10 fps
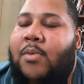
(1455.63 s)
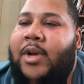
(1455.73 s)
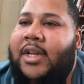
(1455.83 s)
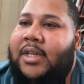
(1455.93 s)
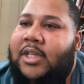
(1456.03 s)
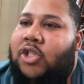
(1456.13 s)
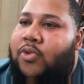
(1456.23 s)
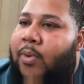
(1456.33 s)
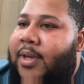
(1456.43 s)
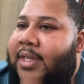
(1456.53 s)
to
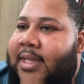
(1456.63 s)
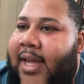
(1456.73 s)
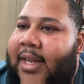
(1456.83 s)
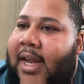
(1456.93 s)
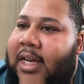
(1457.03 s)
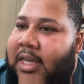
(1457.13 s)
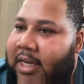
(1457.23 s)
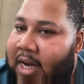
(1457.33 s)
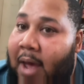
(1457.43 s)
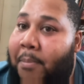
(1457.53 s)
destroy this identity
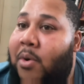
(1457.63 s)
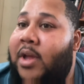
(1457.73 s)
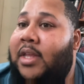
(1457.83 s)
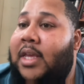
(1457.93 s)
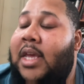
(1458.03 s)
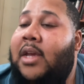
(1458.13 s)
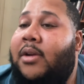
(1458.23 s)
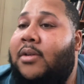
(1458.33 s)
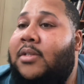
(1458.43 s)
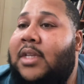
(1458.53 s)
that I put
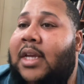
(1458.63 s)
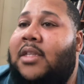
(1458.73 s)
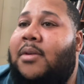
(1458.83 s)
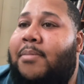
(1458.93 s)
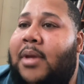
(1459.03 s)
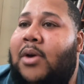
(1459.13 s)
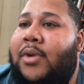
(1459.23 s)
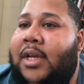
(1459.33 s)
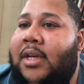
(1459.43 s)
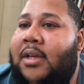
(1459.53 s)
years into
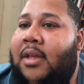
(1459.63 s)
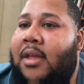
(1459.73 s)
building